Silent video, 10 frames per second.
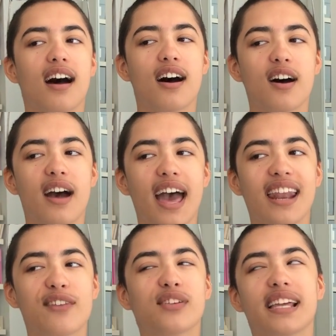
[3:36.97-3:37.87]

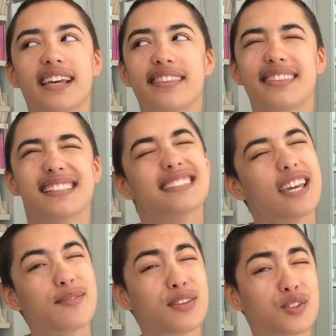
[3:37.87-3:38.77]
And I feel like this
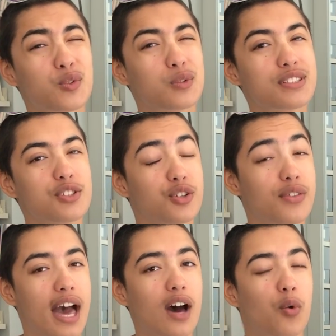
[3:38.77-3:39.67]
gave me the tools to do
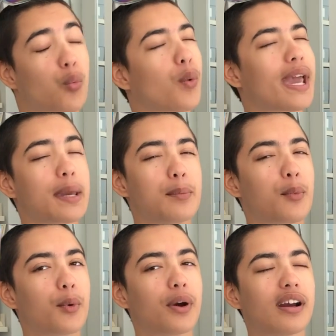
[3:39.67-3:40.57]
that way
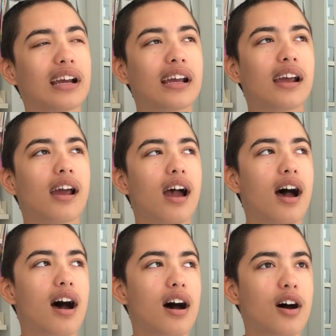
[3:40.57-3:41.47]
more.
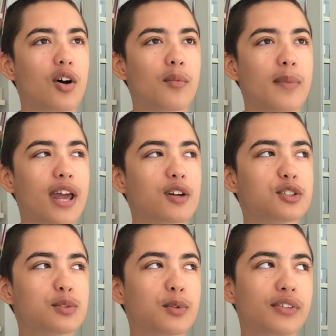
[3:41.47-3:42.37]
And
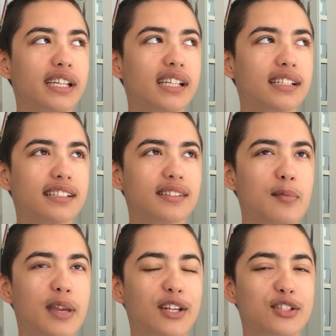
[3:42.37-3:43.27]
also Maria
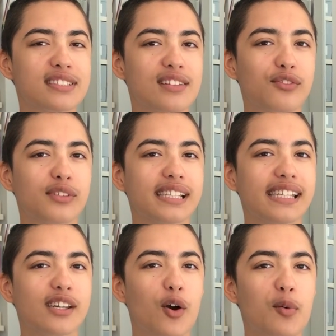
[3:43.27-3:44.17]
made herself
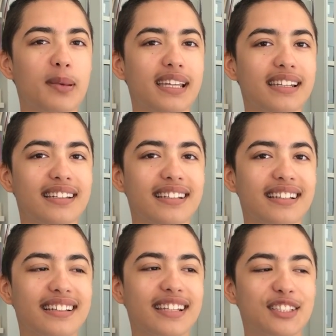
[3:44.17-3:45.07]
really open.
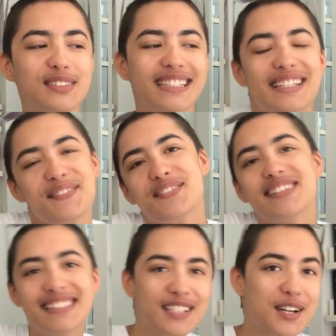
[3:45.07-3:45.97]
Like, she's like, if you
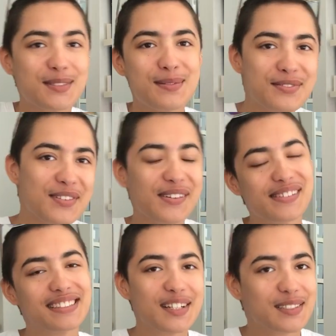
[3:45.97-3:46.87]
want to talk to me before, you
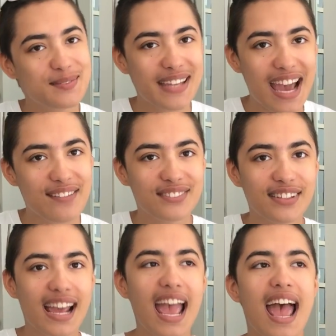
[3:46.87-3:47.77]
want to talk to me after.
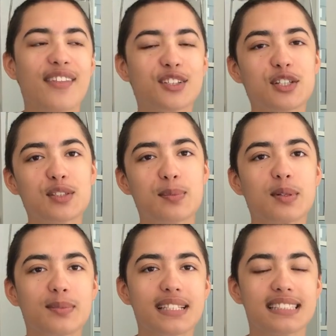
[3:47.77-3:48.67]
And then she also
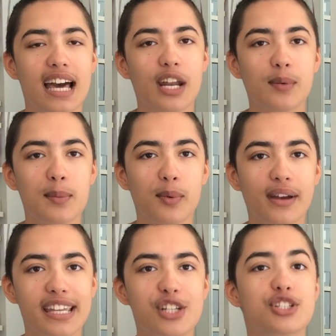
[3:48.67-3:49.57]
pulled me aside at one
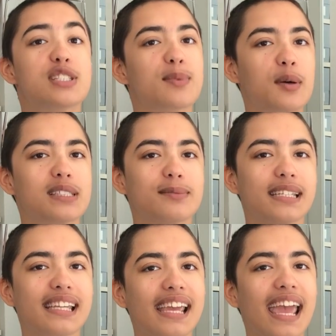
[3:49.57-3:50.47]
point, and then she spoke to
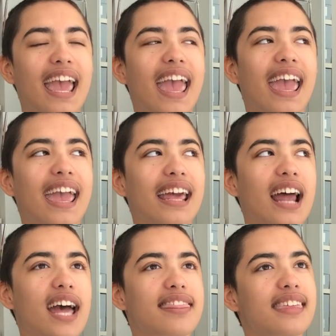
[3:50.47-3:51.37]
me. And
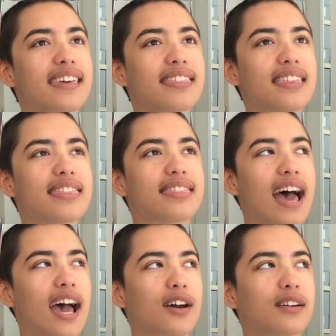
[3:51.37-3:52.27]
I think
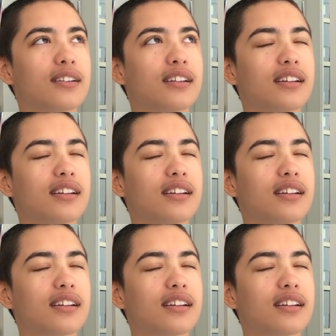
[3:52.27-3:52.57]
that